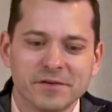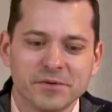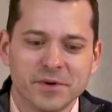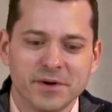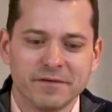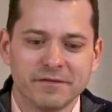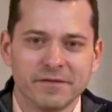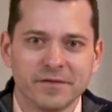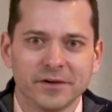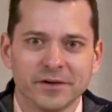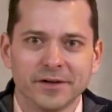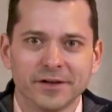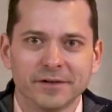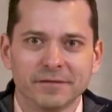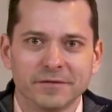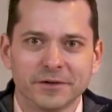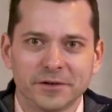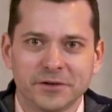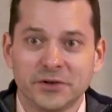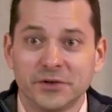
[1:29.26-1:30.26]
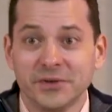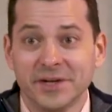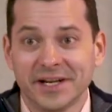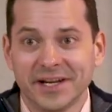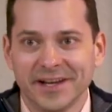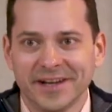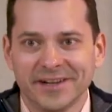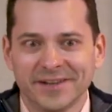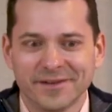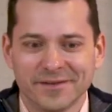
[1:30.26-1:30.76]
everyone for, for
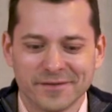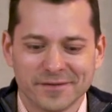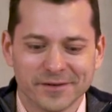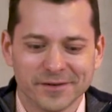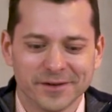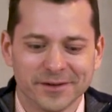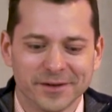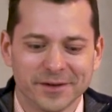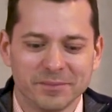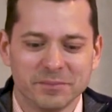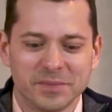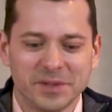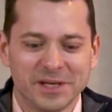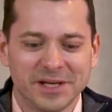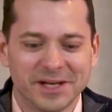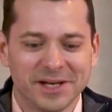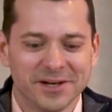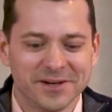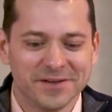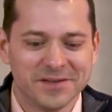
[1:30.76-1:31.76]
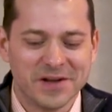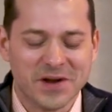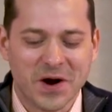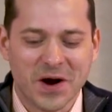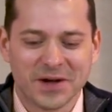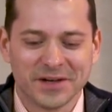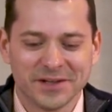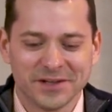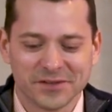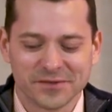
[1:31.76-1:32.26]
tuning in and for being here in the
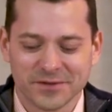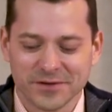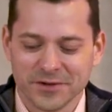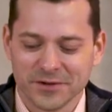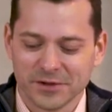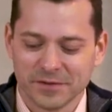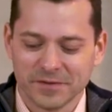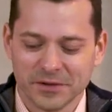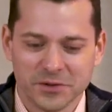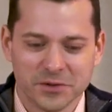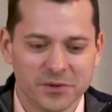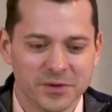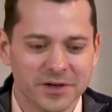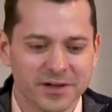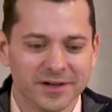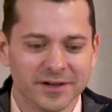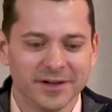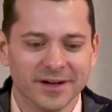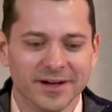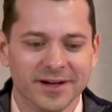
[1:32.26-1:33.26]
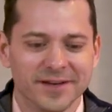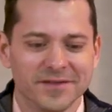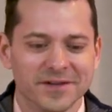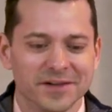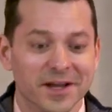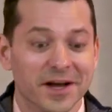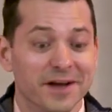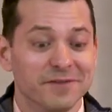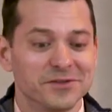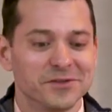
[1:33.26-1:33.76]
audience, for those of you who are uh, in
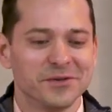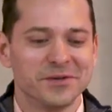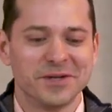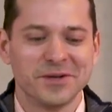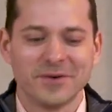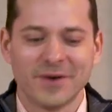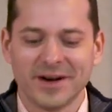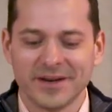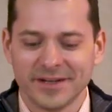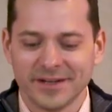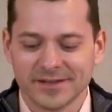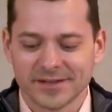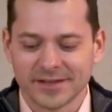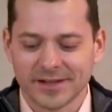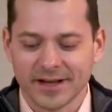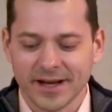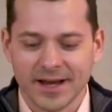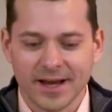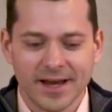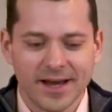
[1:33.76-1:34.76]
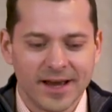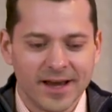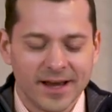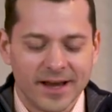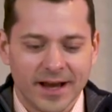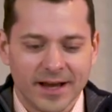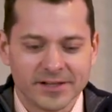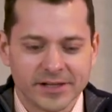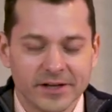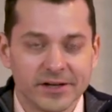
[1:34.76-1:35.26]
the live studio audience today.
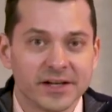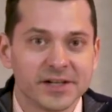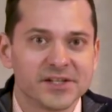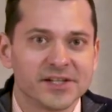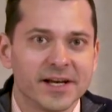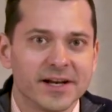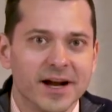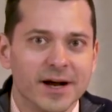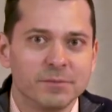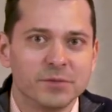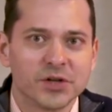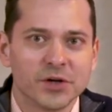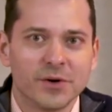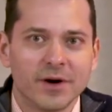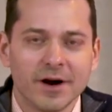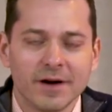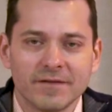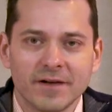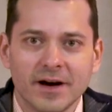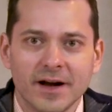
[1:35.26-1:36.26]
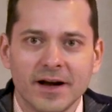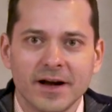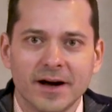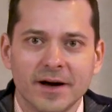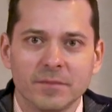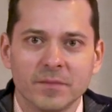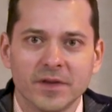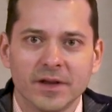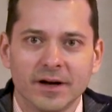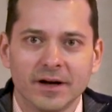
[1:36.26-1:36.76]
As Erica said, I'm Joe Arvai.
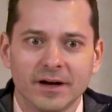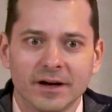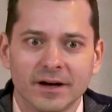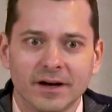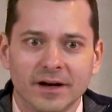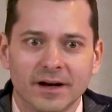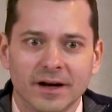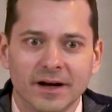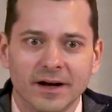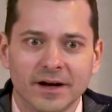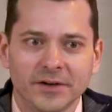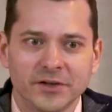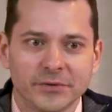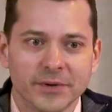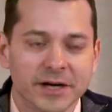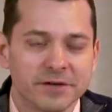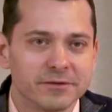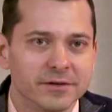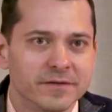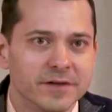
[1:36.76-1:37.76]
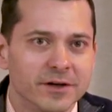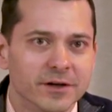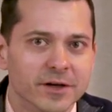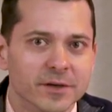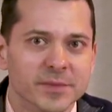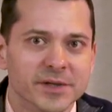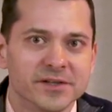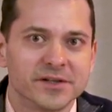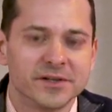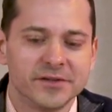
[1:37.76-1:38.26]
I'm the uh, director of the
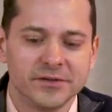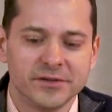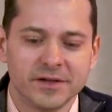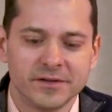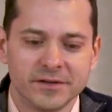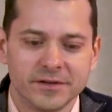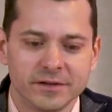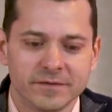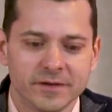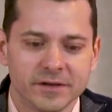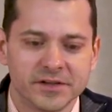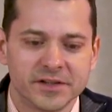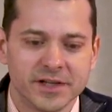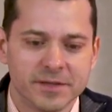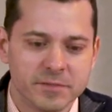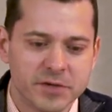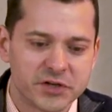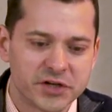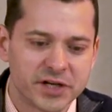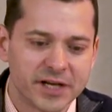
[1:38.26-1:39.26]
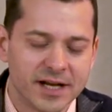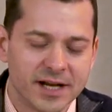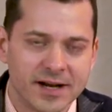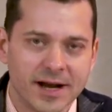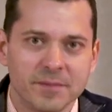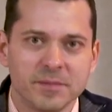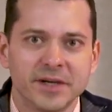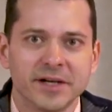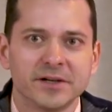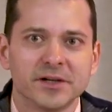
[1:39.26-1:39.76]
Erb Institute at the University of Michigan,
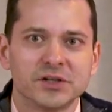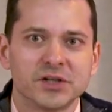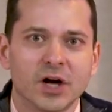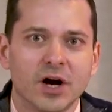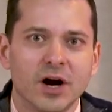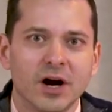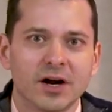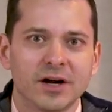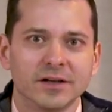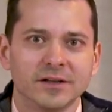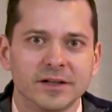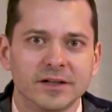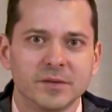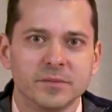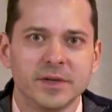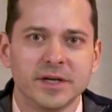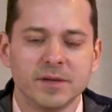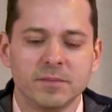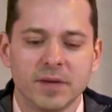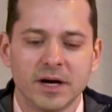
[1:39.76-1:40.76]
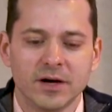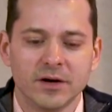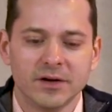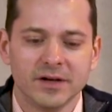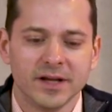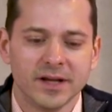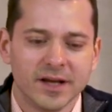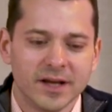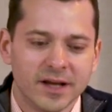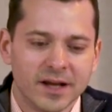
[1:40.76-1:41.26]
and I'm here to talk a little bit
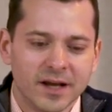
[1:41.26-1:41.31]
about